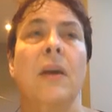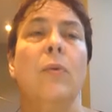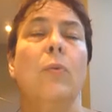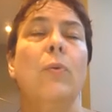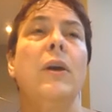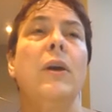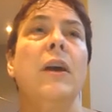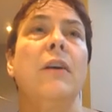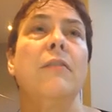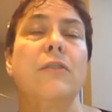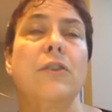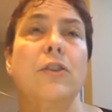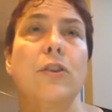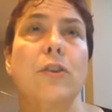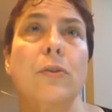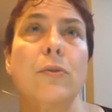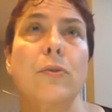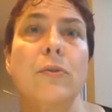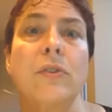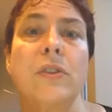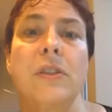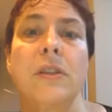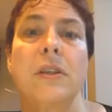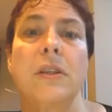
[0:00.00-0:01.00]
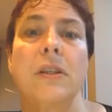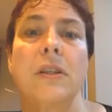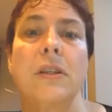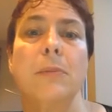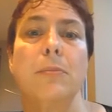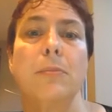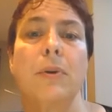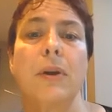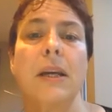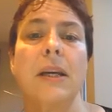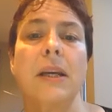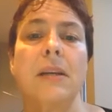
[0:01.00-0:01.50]
We have 2
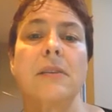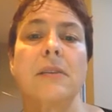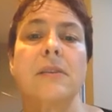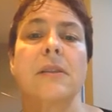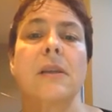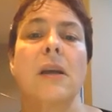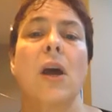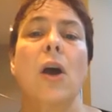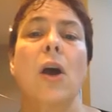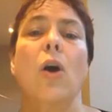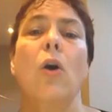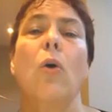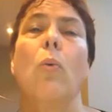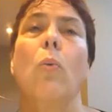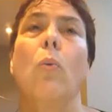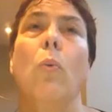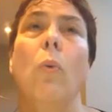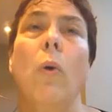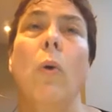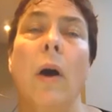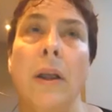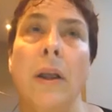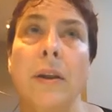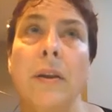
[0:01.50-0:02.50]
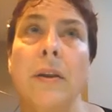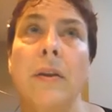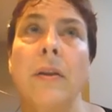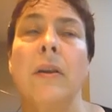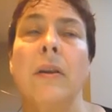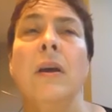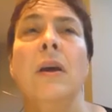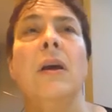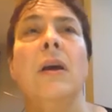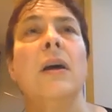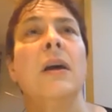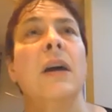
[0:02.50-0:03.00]
study breaks, one